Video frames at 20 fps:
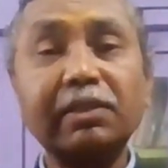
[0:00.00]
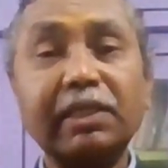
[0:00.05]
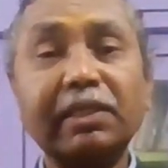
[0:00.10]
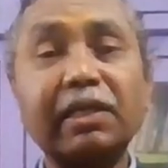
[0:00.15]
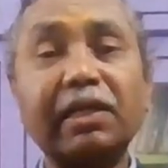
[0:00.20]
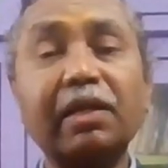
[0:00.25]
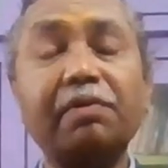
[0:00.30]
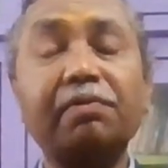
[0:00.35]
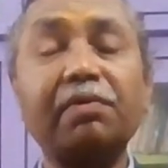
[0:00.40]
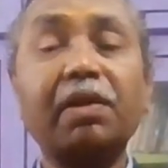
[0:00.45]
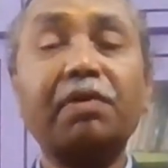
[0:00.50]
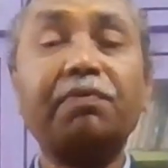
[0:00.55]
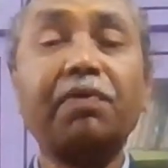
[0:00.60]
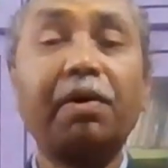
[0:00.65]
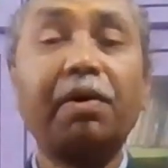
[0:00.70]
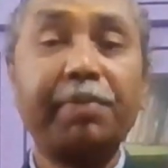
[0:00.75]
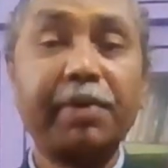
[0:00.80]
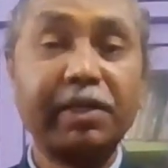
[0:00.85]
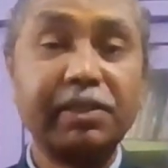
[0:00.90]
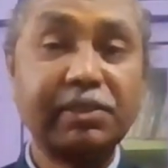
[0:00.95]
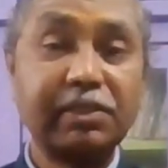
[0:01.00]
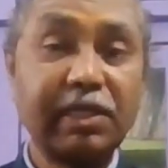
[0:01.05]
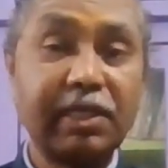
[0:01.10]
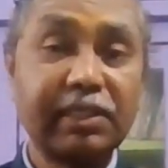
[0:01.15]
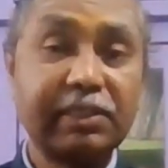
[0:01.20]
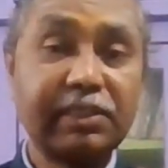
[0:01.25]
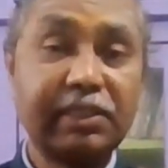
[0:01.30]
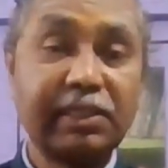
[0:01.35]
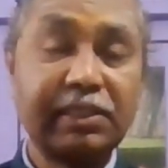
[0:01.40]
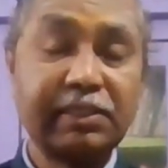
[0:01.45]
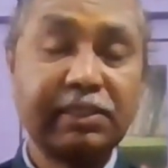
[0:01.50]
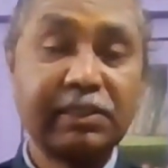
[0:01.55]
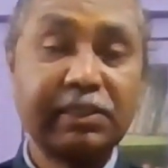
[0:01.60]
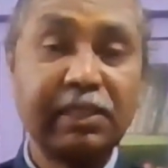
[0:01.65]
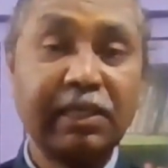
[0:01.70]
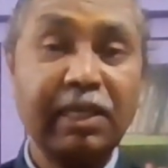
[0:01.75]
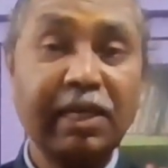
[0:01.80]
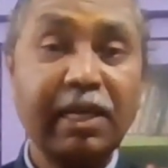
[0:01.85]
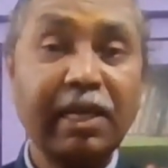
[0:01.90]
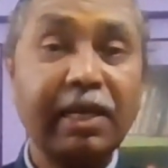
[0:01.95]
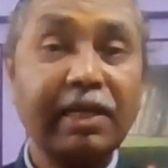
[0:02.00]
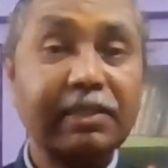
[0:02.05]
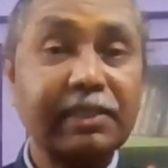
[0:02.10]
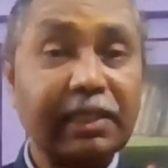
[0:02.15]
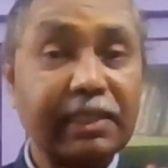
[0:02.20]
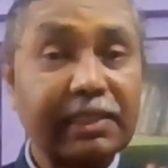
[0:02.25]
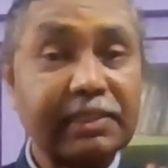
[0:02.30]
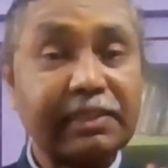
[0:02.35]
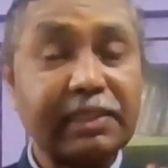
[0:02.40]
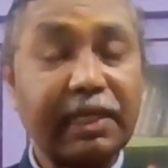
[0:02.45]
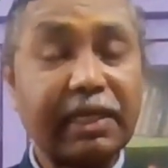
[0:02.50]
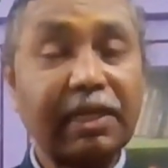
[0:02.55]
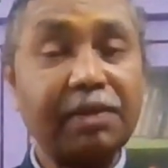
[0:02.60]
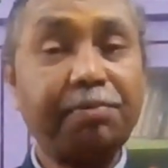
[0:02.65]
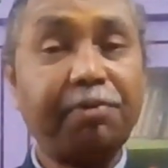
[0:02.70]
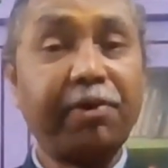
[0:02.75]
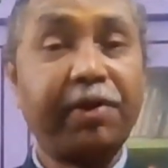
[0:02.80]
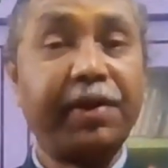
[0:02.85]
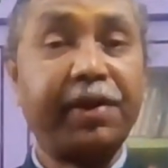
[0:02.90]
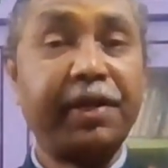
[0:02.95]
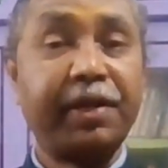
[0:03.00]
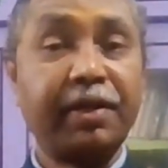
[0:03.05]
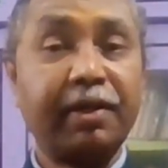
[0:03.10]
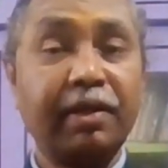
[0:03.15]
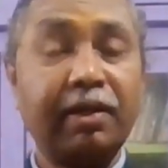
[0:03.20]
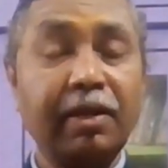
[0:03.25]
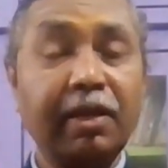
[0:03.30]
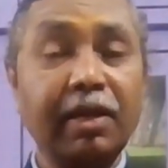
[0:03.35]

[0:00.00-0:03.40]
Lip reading: certain level of operational excellence. That is second point.